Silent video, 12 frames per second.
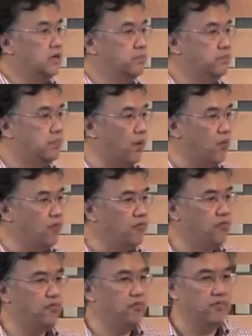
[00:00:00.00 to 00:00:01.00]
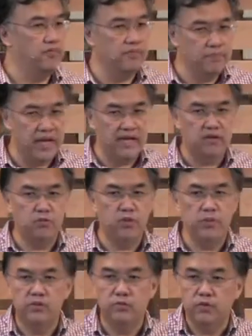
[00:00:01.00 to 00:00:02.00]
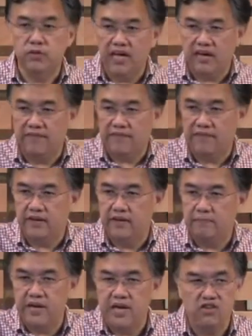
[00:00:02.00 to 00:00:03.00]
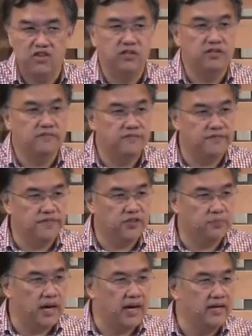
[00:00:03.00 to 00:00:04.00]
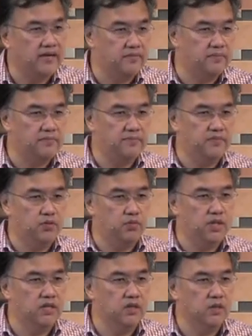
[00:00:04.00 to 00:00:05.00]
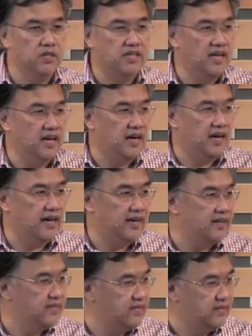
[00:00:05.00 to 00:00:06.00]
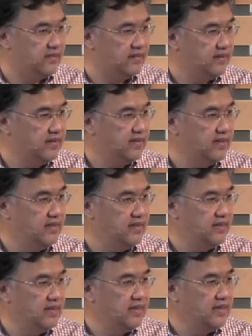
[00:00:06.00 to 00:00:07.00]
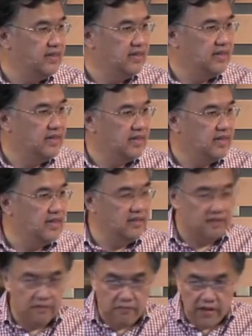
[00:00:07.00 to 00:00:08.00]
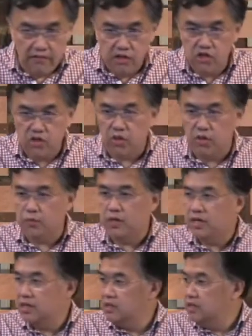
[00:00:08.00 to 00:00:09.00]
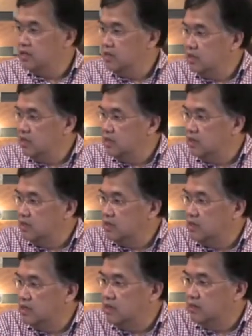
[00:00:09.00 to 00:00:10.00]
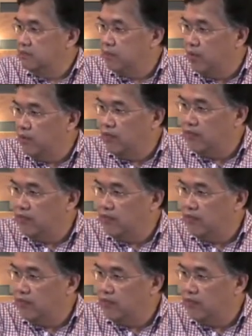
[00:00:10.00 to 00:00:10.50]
both man and woman would have a passion-inspired twinkle in their eyes. And in a very short while, both